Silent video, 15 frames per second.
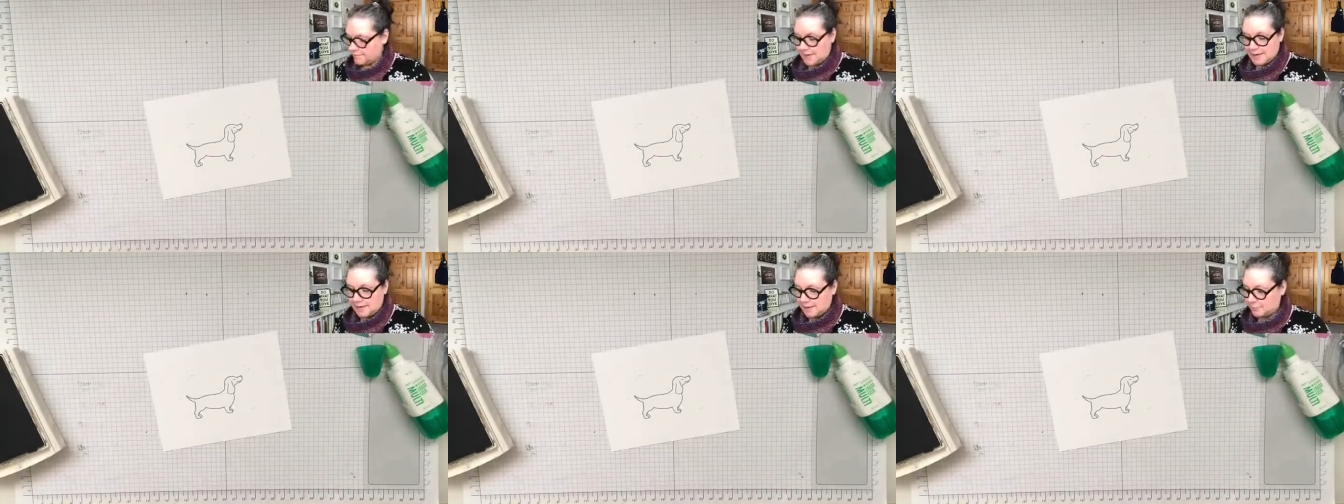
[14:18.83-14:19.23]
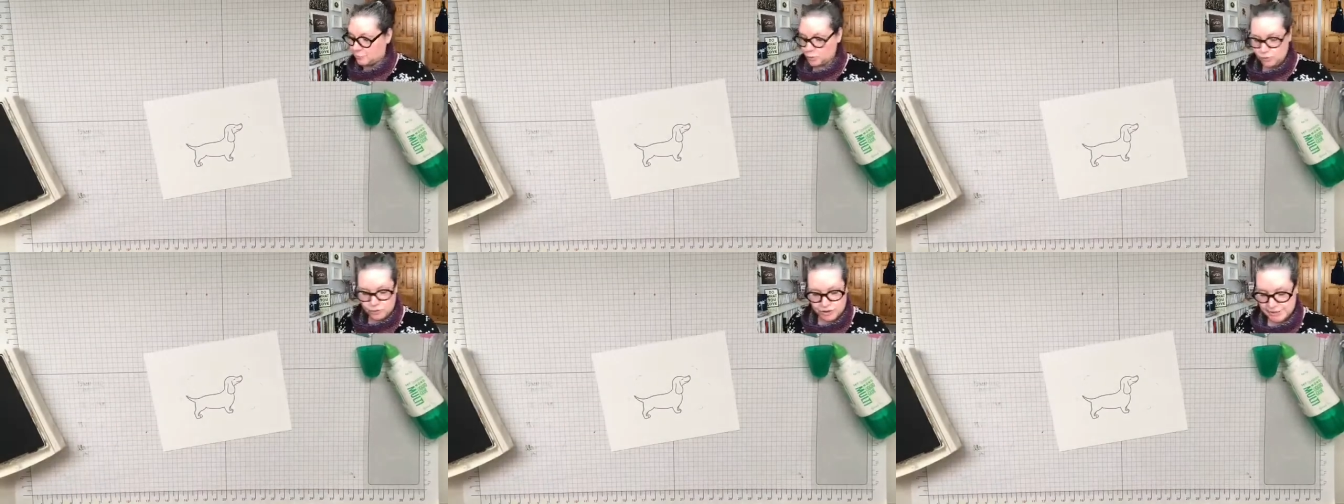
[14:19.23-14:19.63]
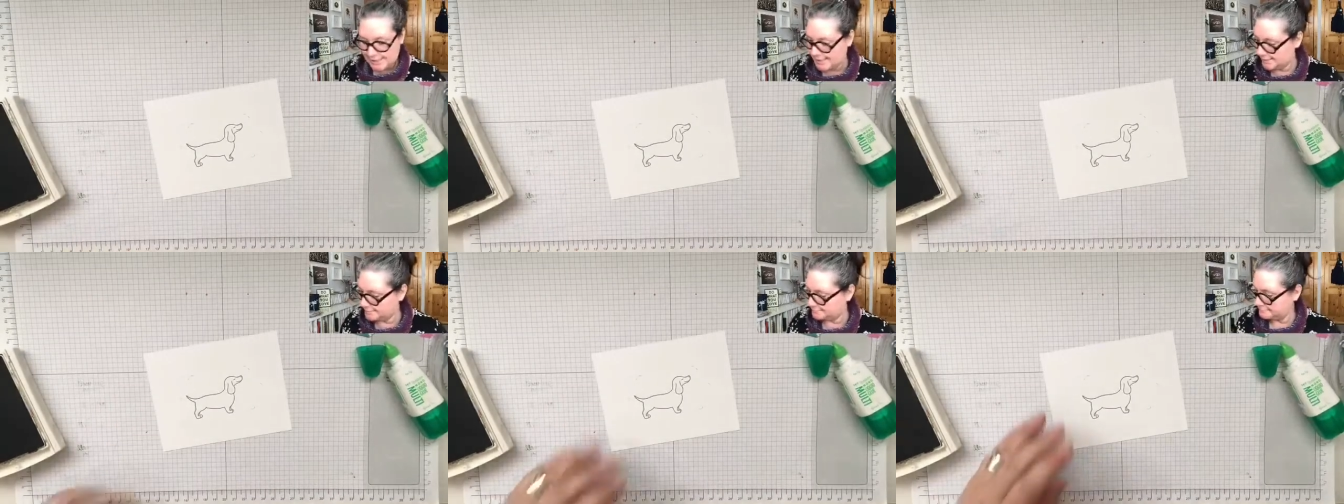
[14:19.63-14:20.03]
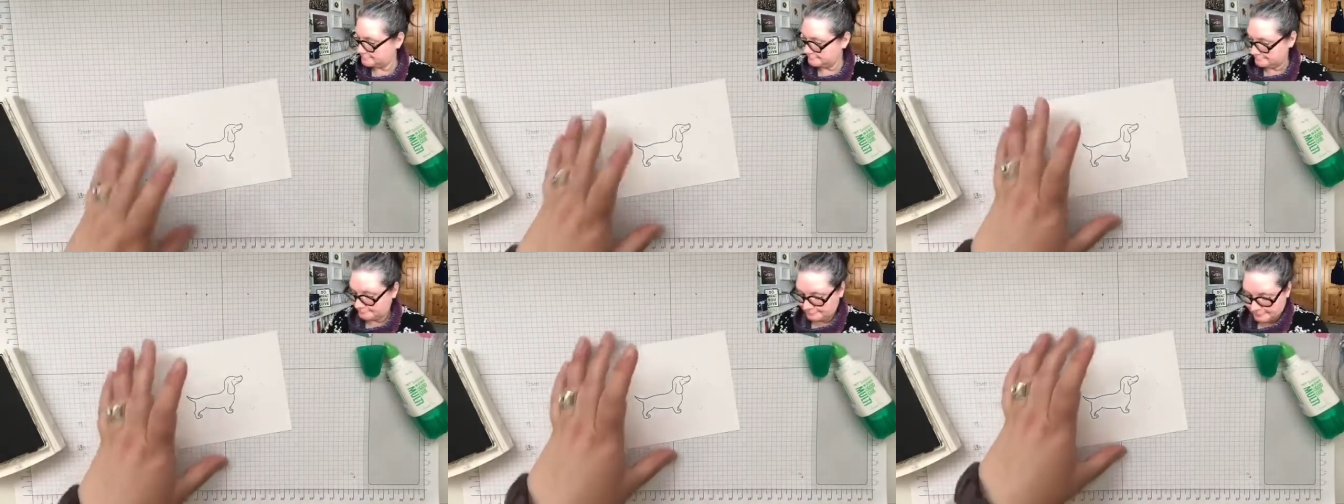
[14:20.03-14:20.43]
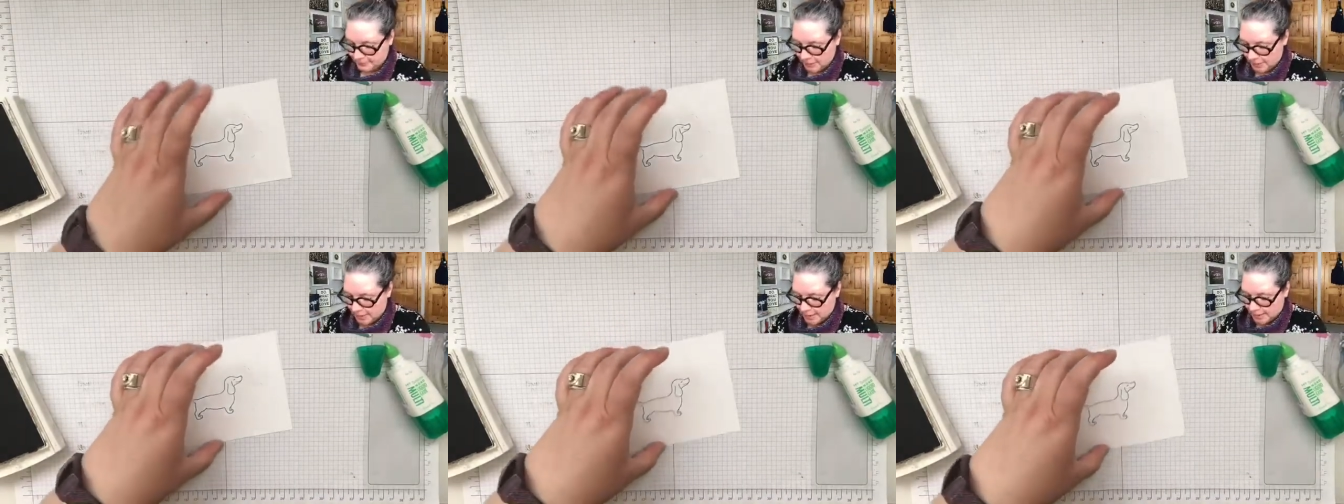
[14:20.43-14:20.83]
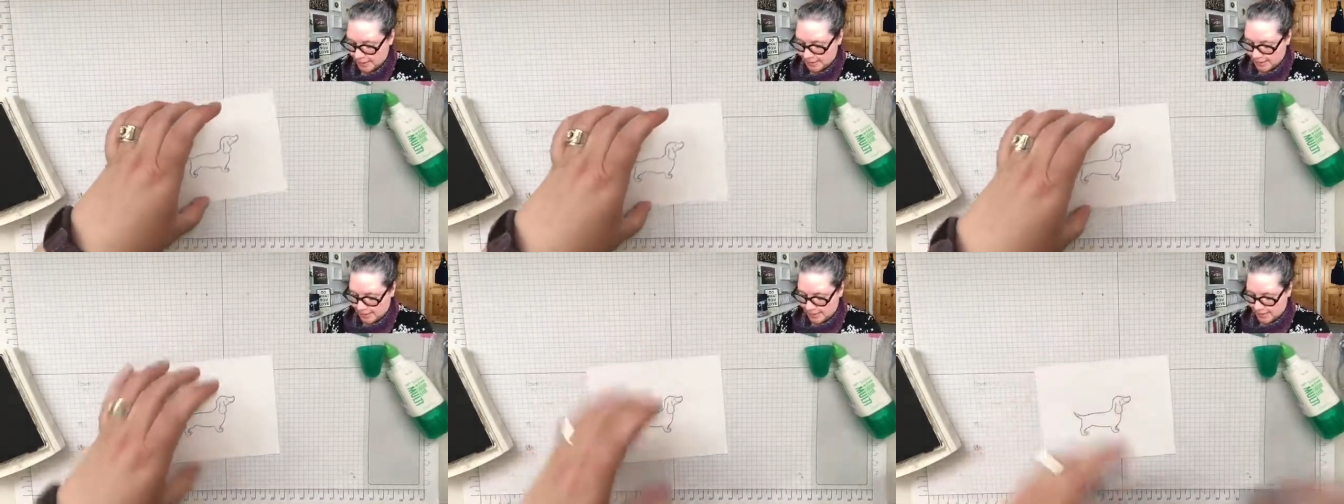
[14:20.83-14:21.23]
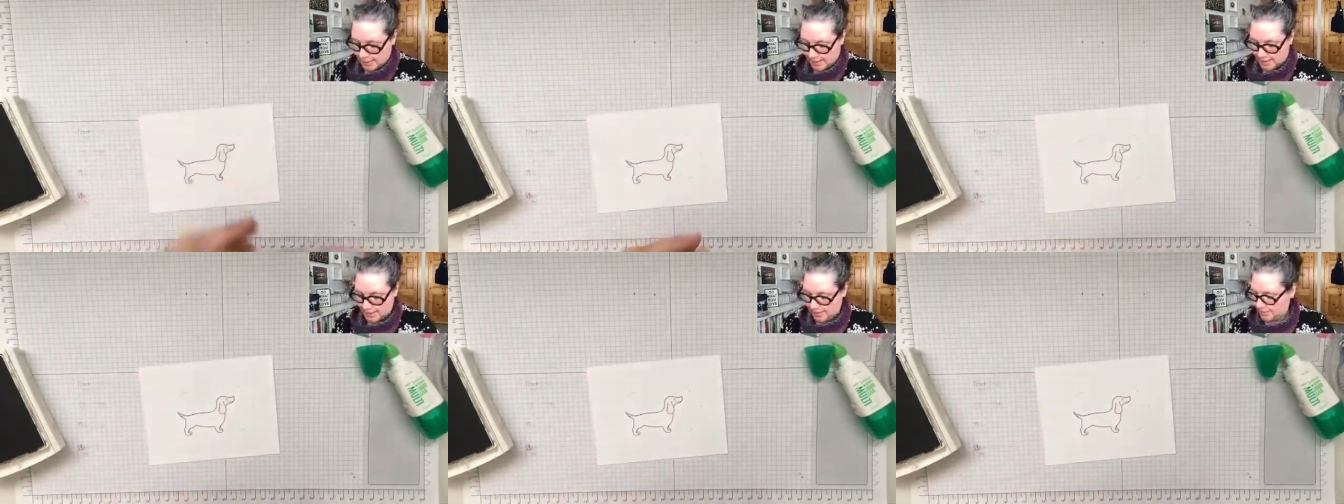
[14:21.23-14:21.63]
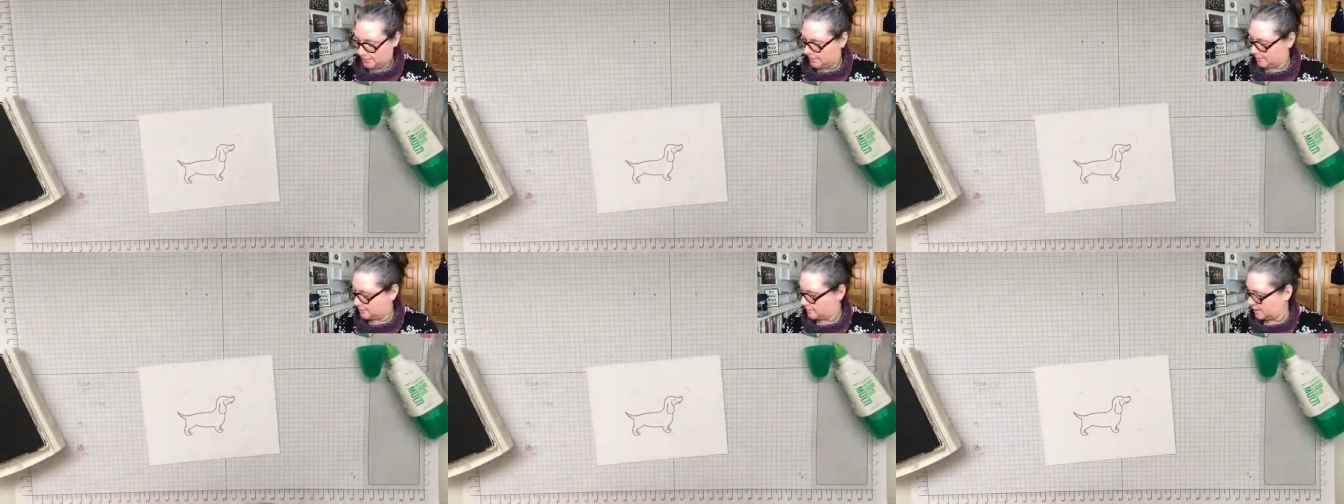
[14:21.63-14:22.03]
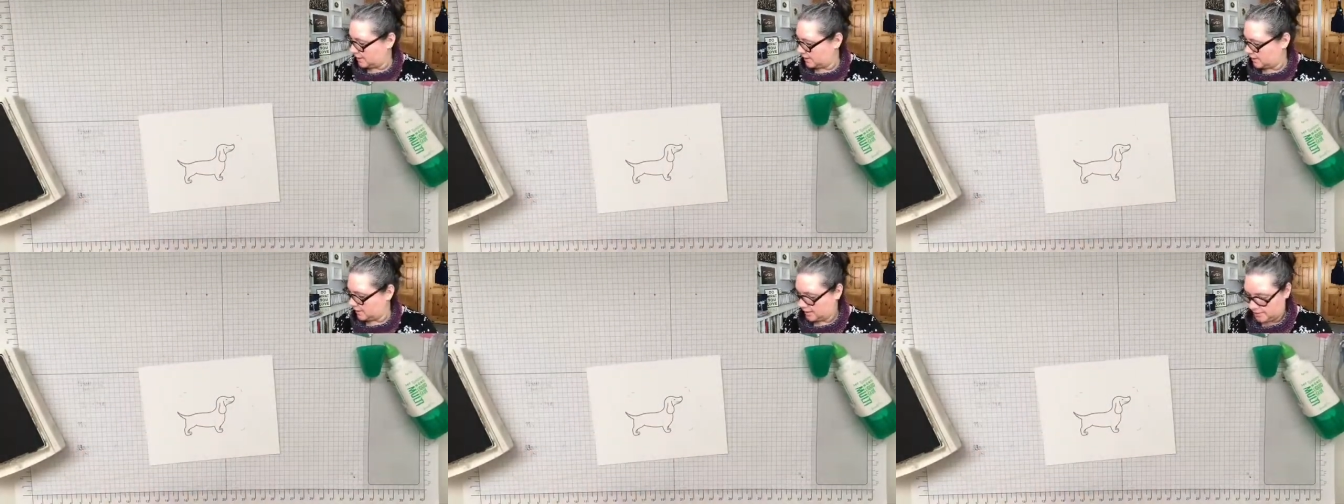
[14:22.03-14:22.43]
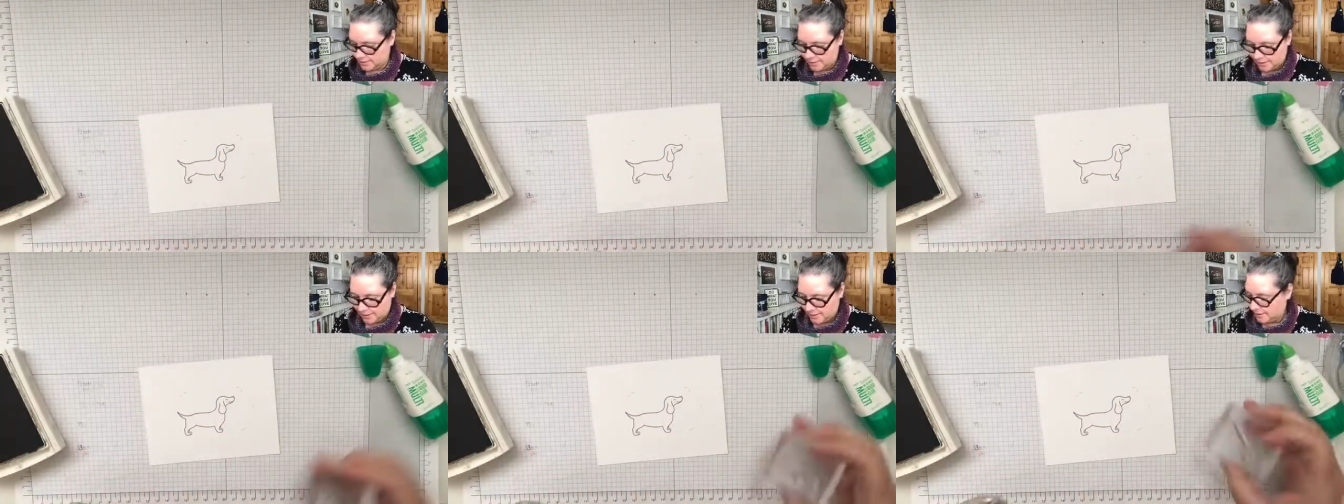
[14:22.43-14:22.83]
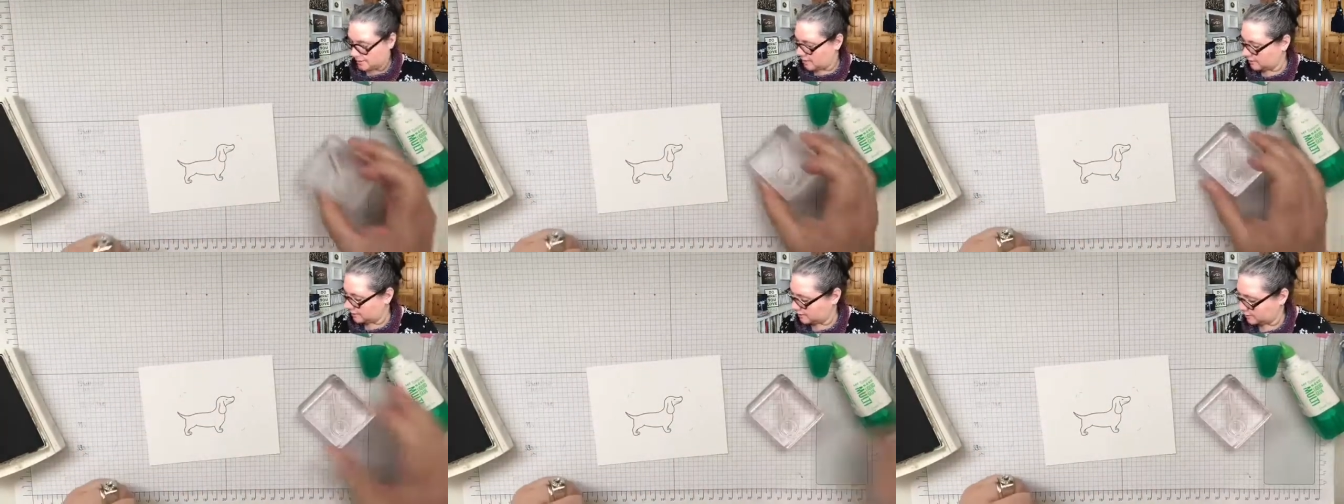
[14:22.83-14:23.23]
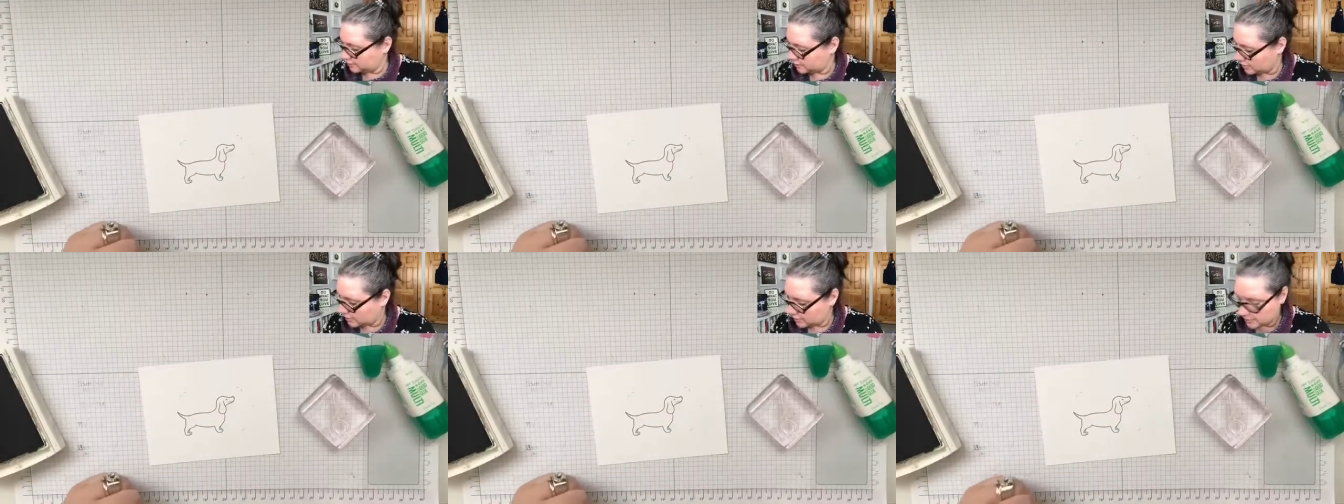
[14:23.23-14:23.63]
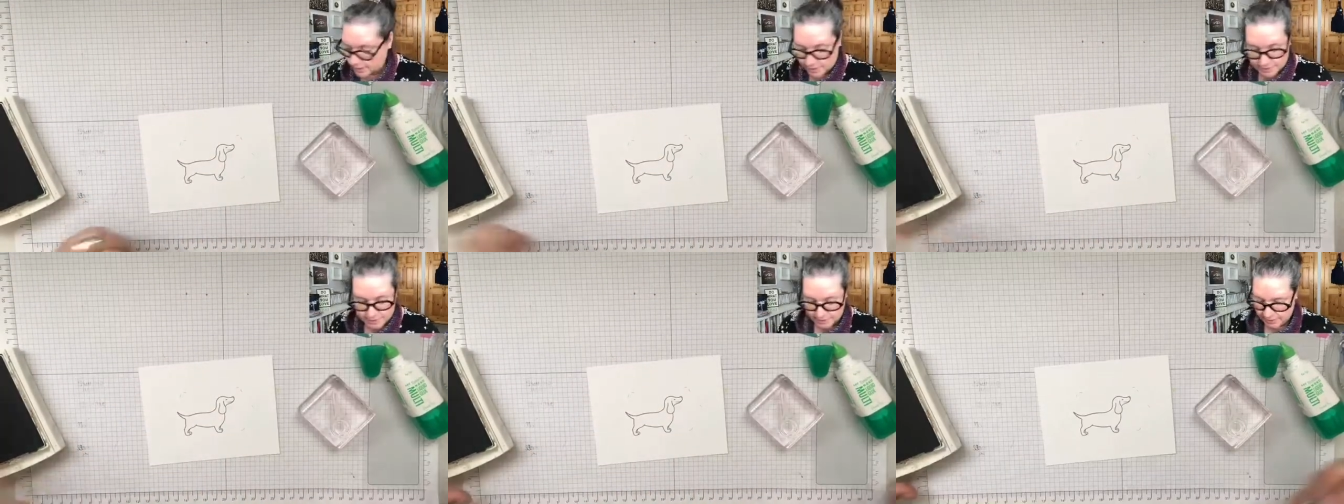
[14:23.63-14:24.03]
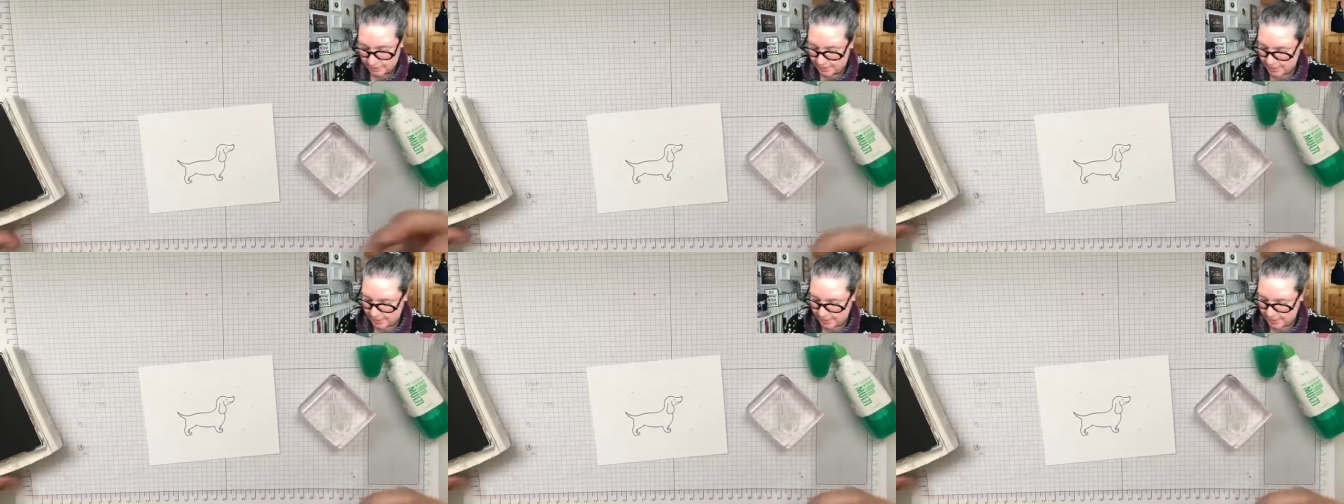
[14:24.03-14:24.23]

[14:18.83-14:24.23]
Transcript: my little poochie. And I think we need, our little dog needs a little